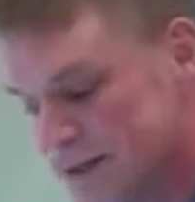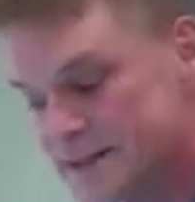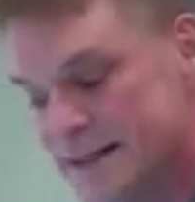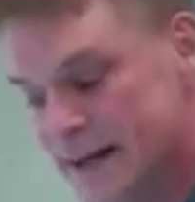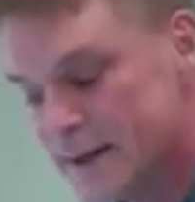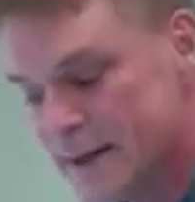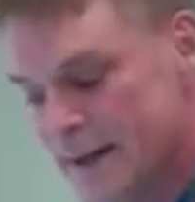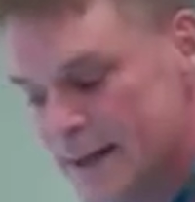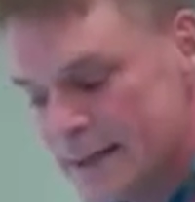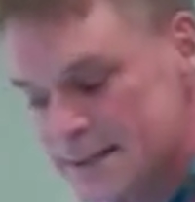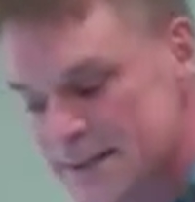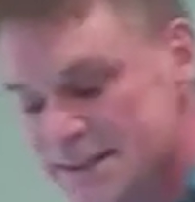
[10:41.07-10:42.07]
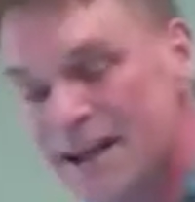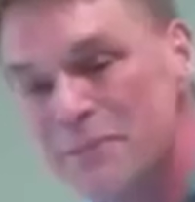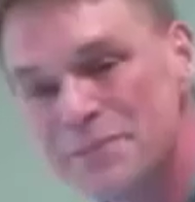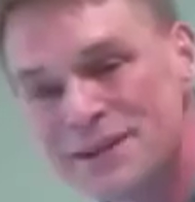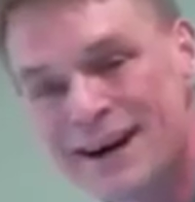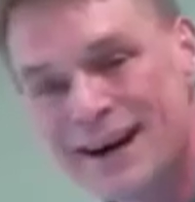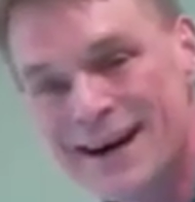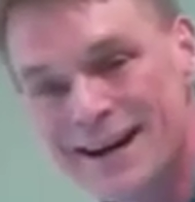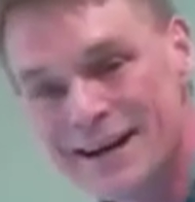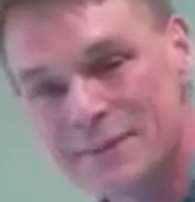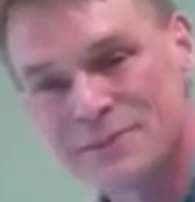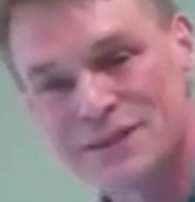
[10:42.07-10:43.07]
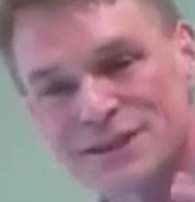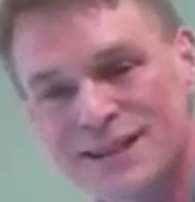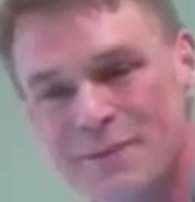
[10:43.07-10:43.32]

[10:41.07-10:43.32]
us, that sometimes